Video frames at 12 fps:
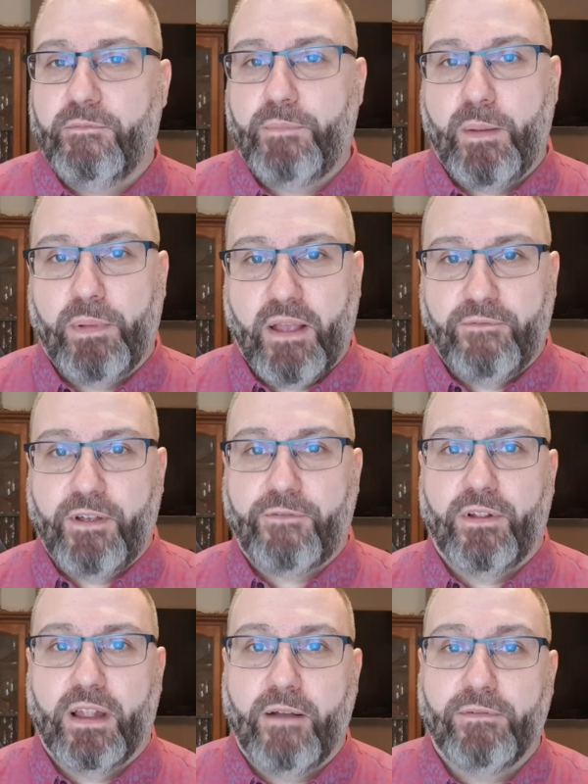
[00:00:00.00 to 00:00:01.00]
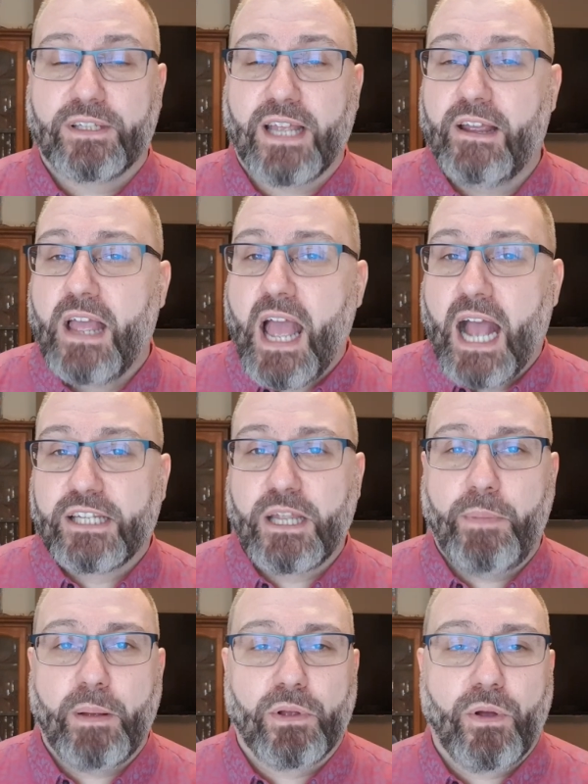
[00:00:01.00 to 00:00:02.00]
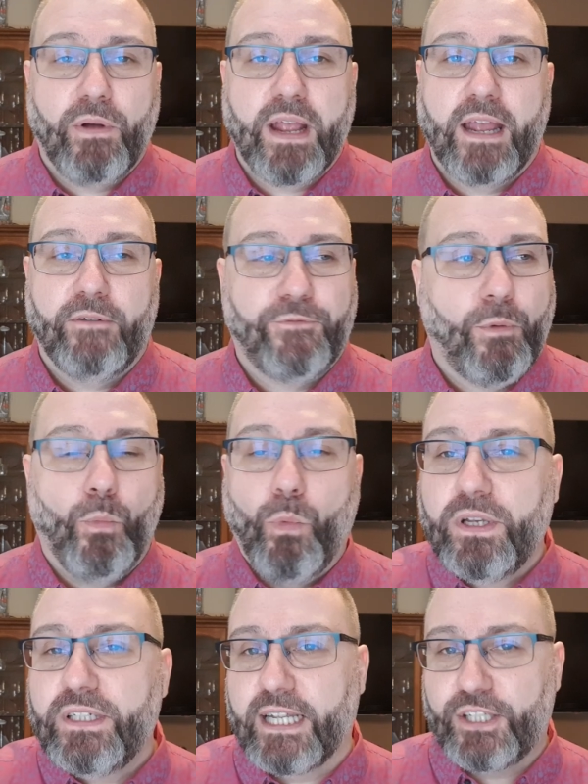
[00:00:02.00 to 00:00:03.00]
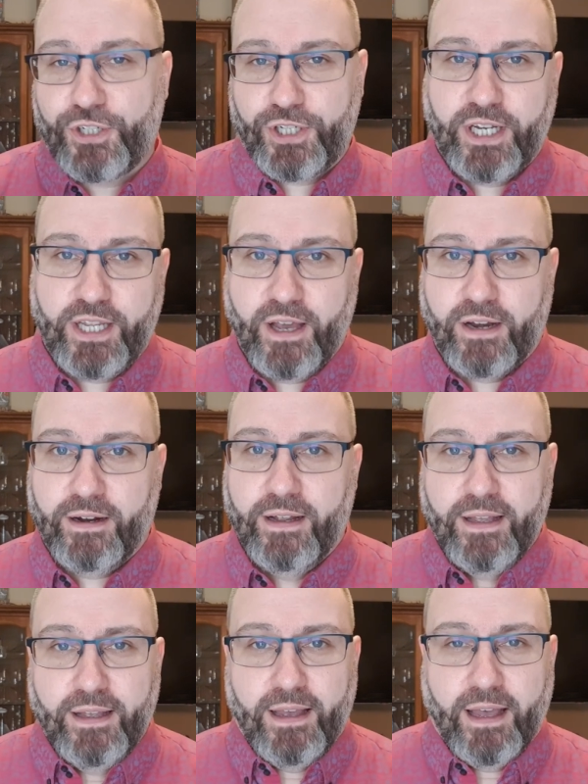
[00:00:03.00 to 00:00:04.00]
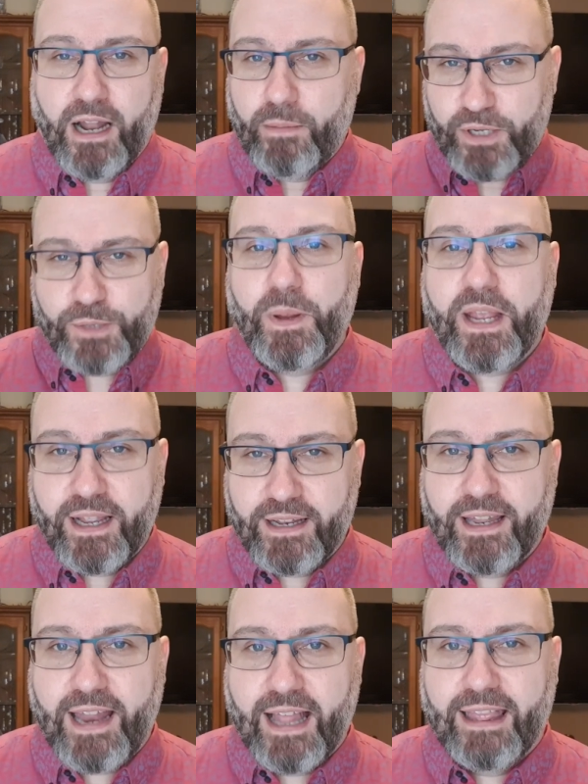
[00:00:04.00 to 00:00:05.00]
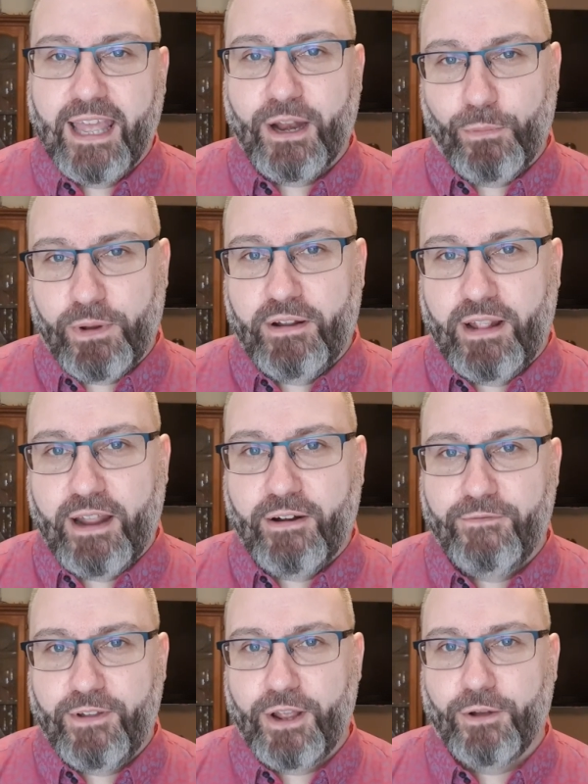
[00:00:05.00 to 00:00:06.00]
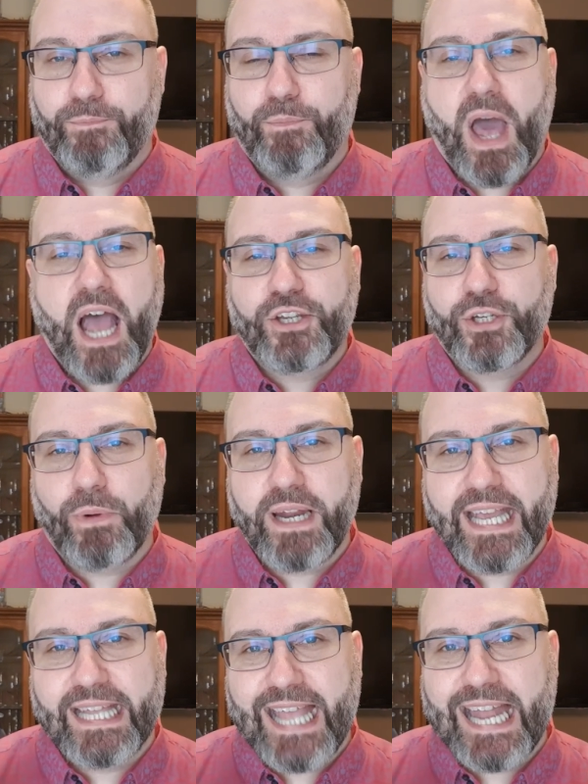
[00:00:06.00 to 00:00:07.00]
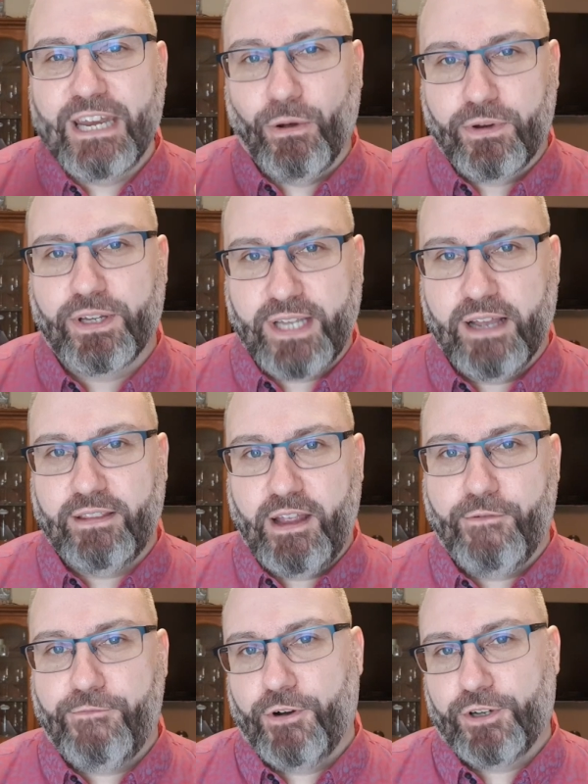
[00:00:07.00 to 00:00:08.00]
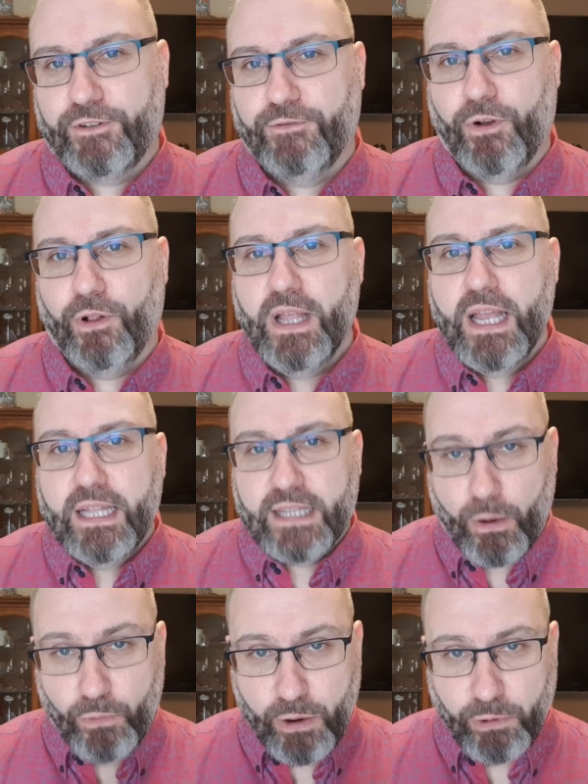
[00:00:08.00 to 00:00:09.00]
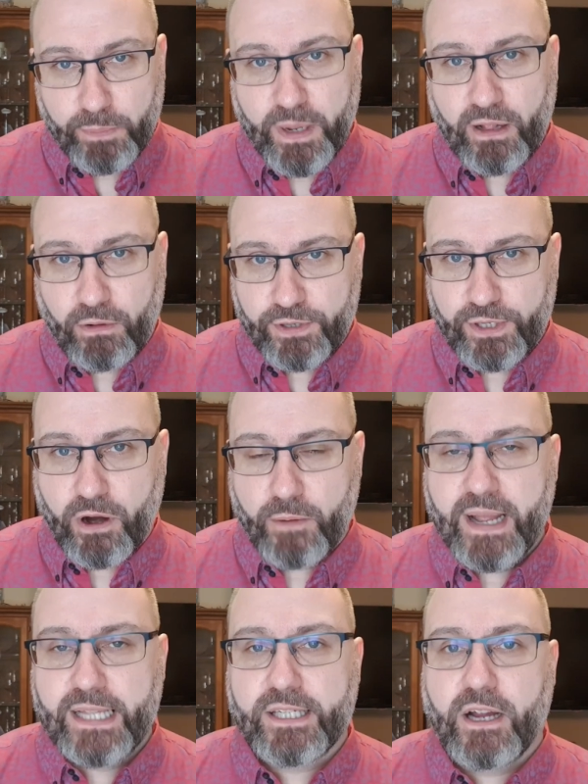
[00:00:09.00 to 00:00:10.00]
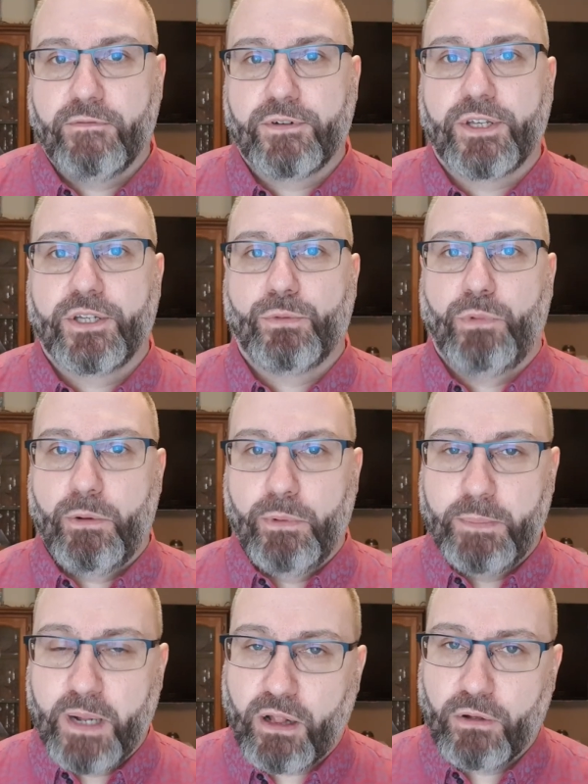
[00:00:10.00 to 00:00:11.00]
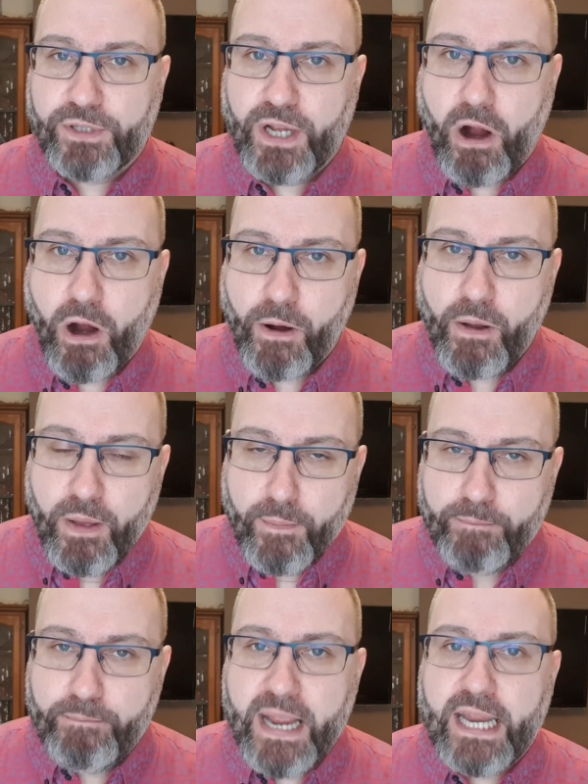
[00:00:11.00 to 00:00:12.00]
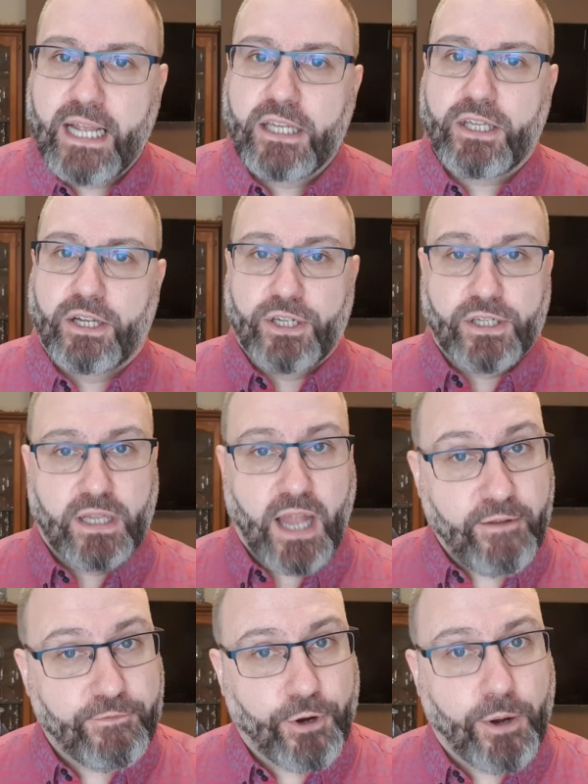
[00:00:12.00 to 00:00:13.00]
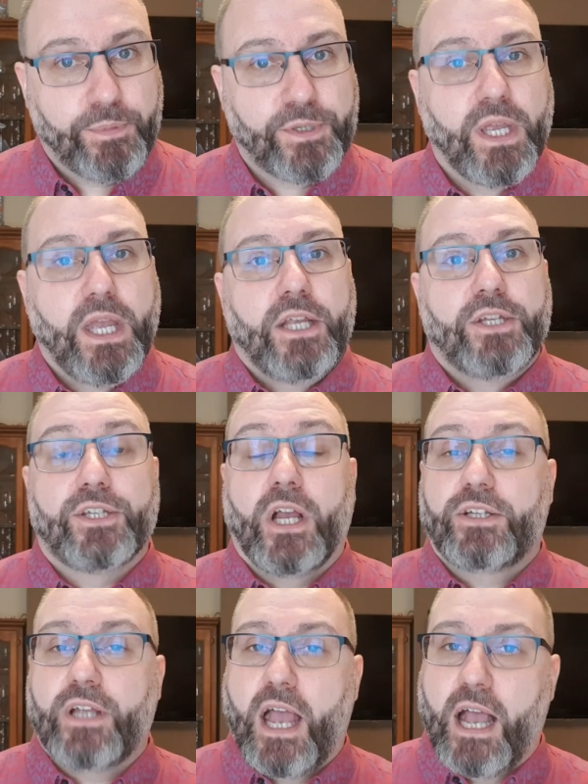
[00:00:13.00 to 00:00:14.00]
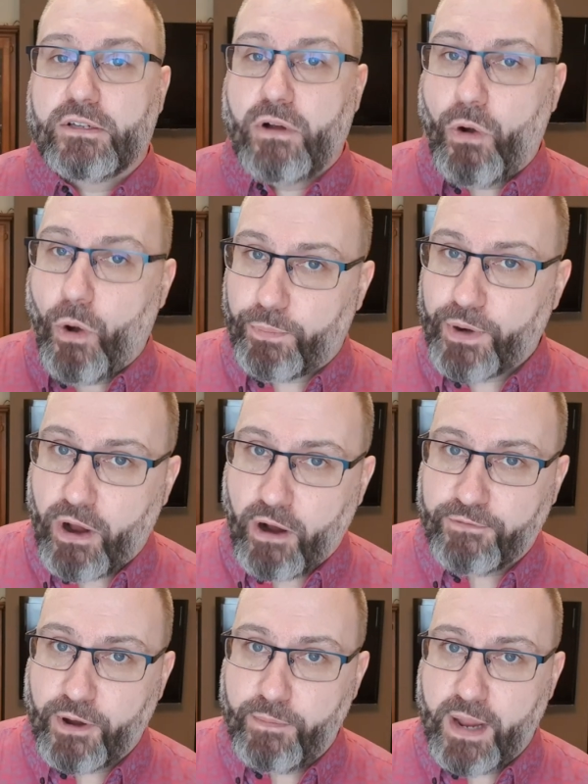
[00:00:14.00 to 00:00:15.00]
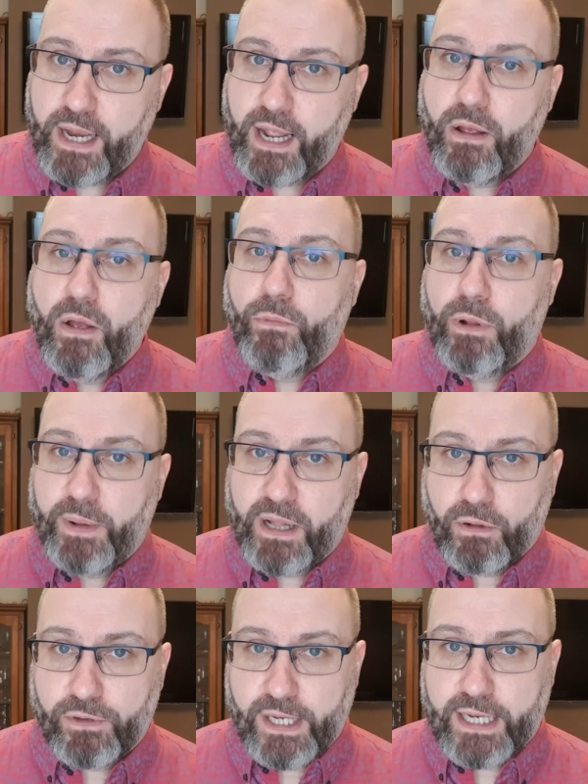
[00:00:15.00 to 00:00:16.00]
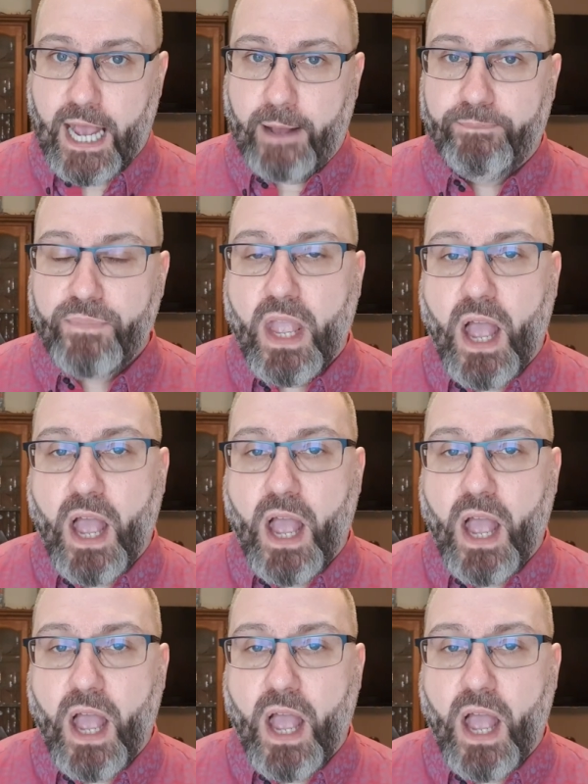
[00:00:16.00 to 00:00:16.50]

People have different levels. I see people going in from one ditch to the other, and I'll be speaking to that later with a later video. But I just want to get that notice there, first of all, that we will be closing our main services. We will be closing our meetings, such as life groups, such as our Hope Recovery meeting. We'll be closing that.